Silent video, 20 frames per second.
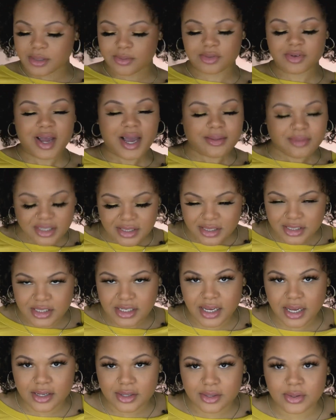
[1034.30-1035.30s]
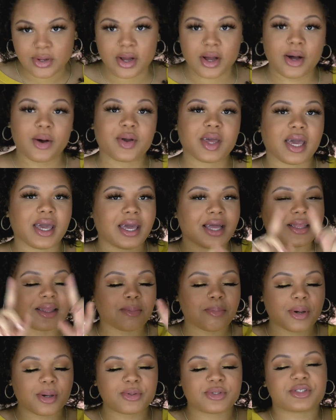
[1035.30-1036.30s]
Subscribe to the channel, okay? Hit the
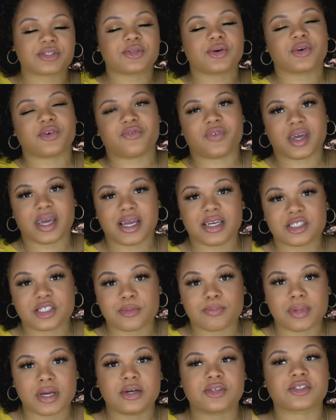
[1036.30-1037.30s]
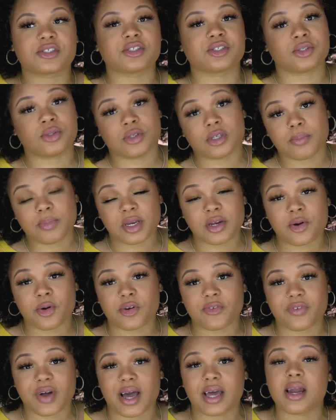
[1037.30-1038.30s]
post notification bell so that you can be
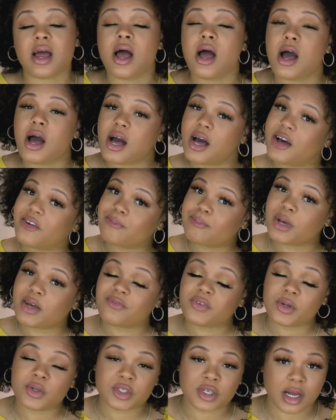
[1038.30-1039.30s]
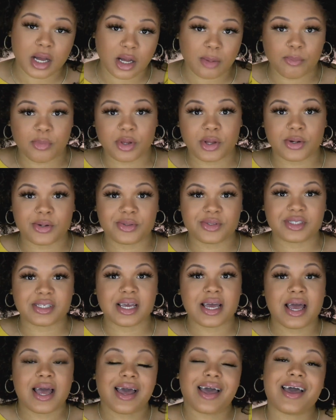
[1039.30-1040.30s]
notified of my future uploads.
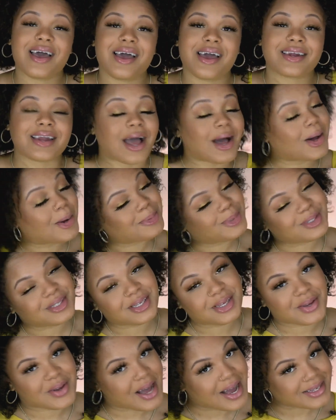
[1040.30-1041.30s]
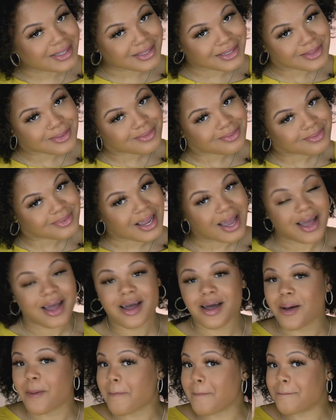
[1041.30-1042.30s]
And I hope to see you guys soon.
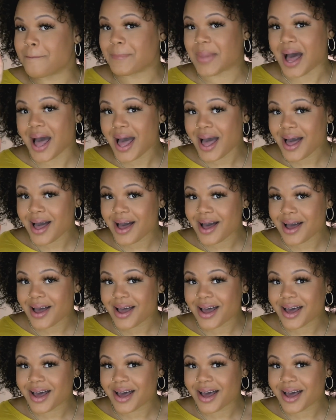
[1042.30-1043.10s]
Bye.